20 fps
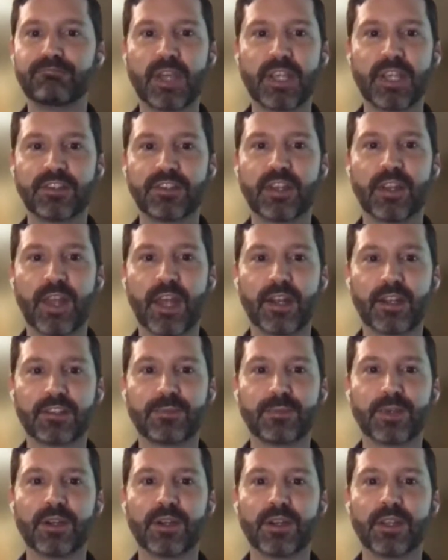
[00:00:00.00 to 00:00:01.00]
based on that
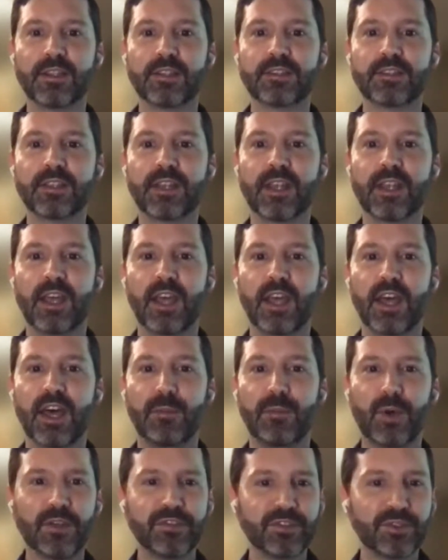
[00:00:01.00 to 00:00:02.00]
experience.
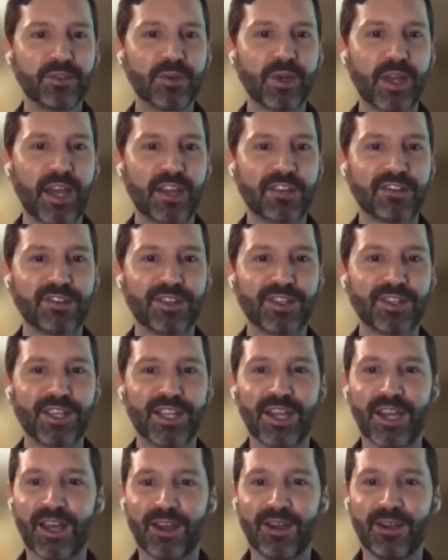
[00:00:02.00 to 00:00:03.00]
Also,
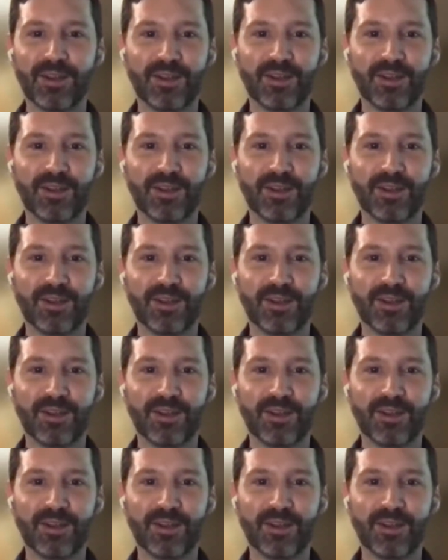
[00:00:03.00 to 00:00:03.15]
actually,